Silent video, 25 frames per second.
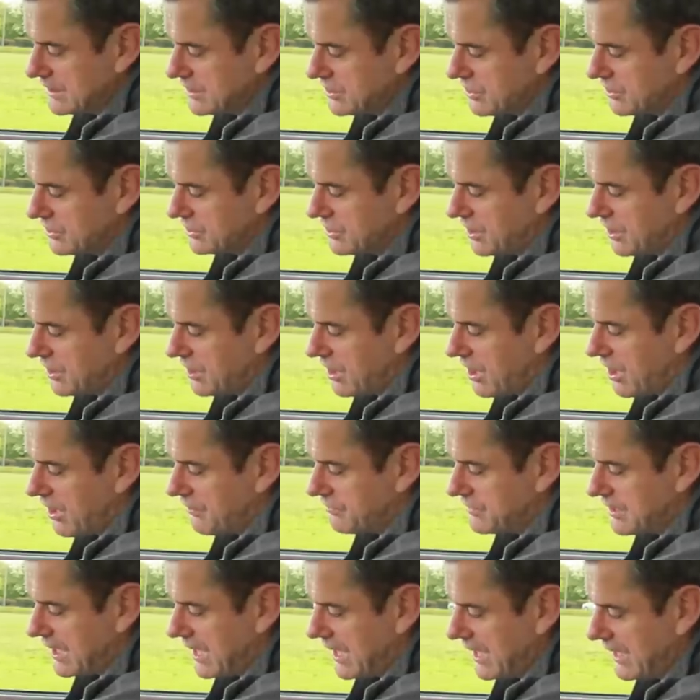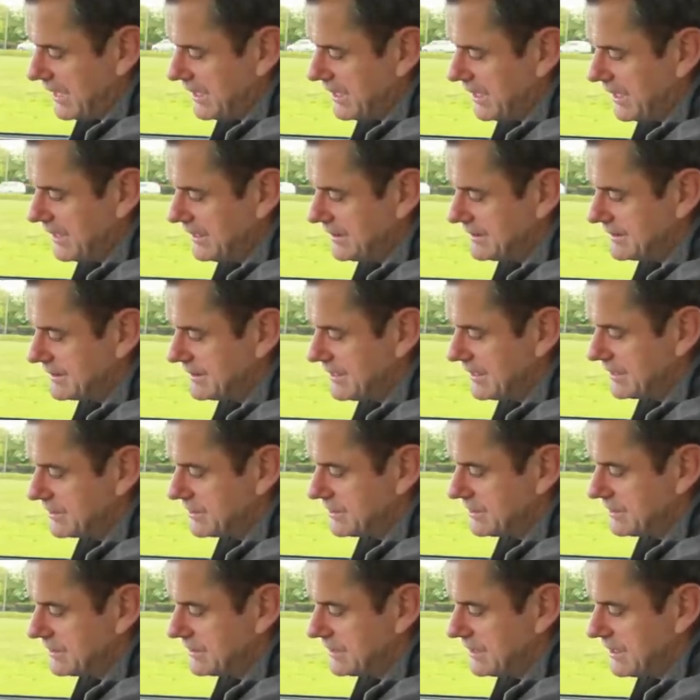This turns on and off the headlights,
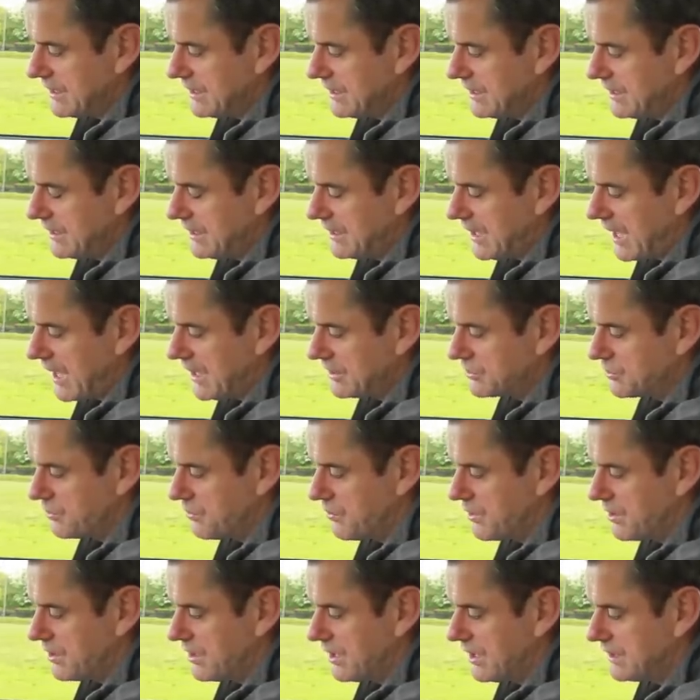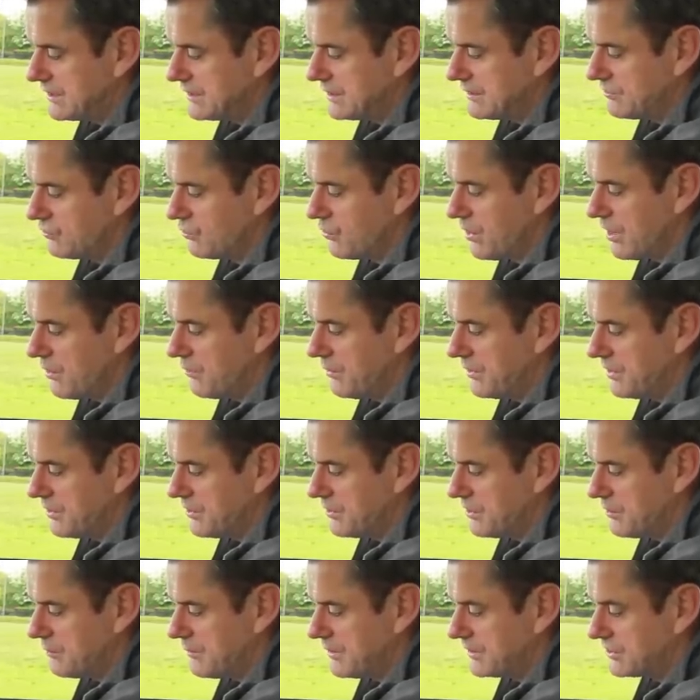this is the hazard warning lights, rear
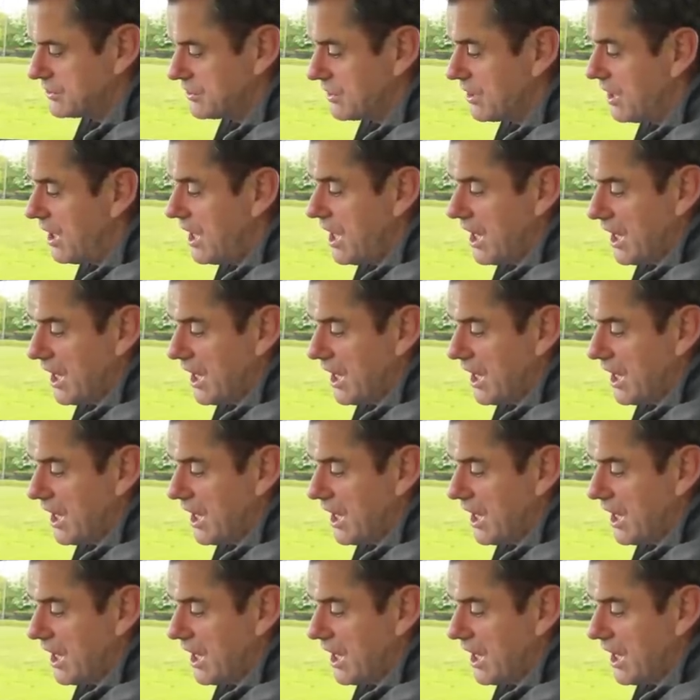window demister.